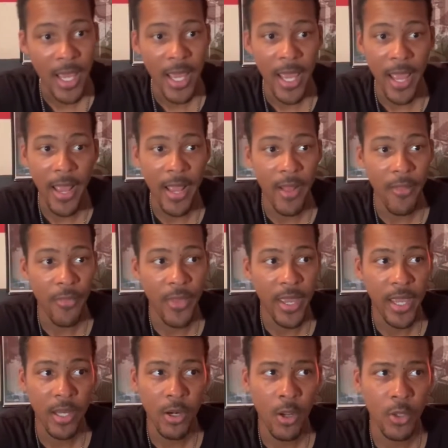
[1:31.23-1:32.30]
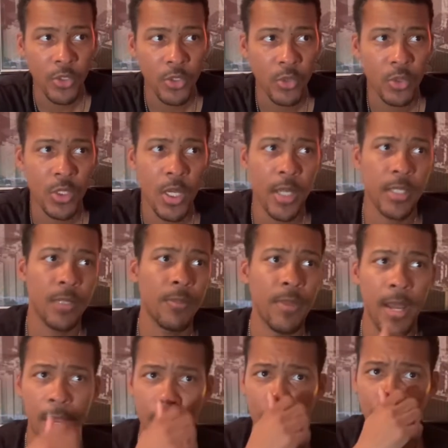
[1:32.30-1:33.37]
And they had also talked
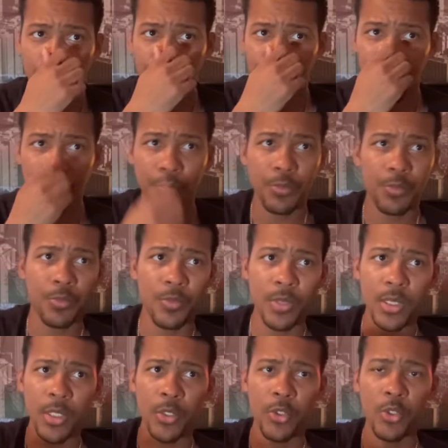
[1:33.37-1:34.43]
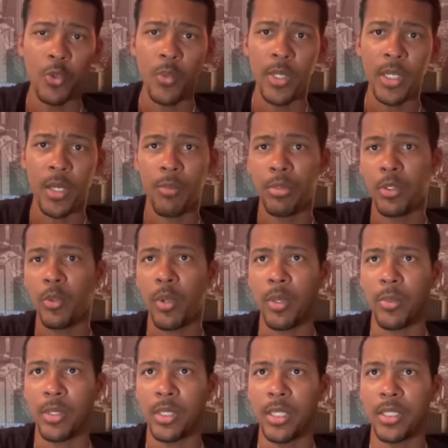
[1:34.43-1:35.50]
about doing a Blu-ray
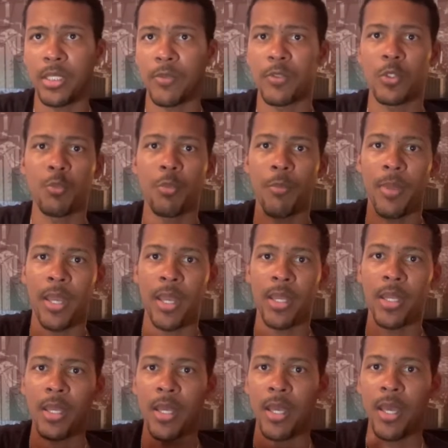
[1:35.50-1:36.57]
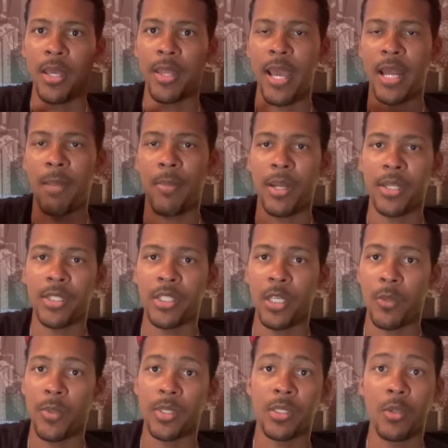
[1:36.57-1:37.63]
release of Superman, the animated
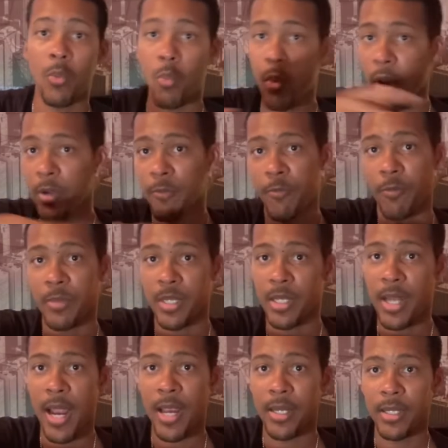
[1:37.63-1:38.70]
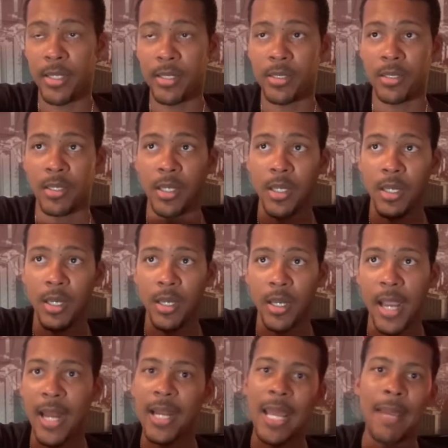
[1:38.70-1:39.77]
series, the one from the 90s.
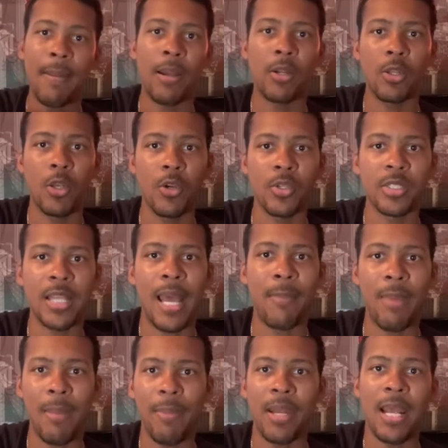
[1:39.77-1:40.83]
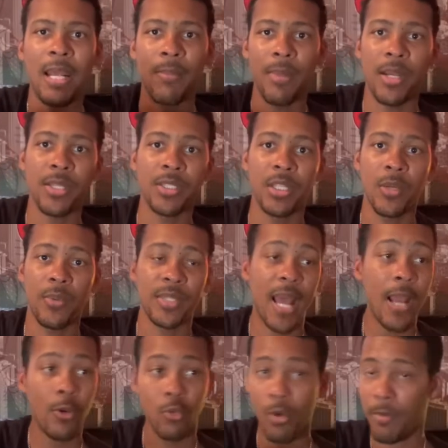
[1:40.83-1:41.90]
Kind of came out alongside Batman animated series.
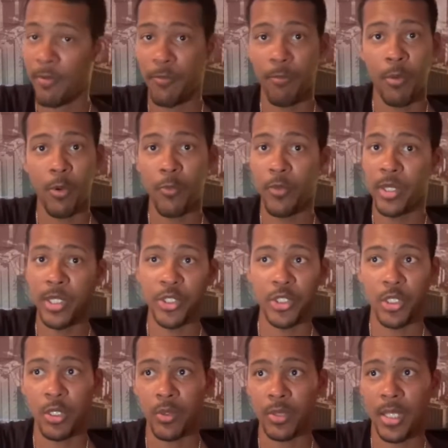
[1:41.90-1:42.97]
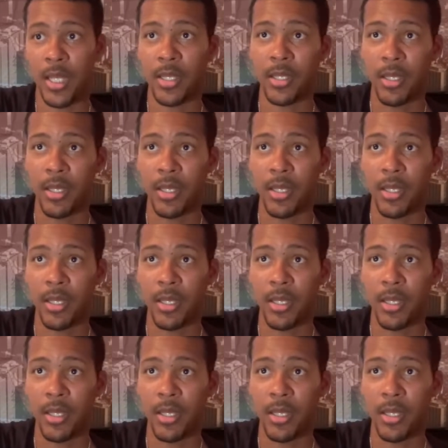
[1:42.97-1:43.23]
I grew up off of both of these shows. Like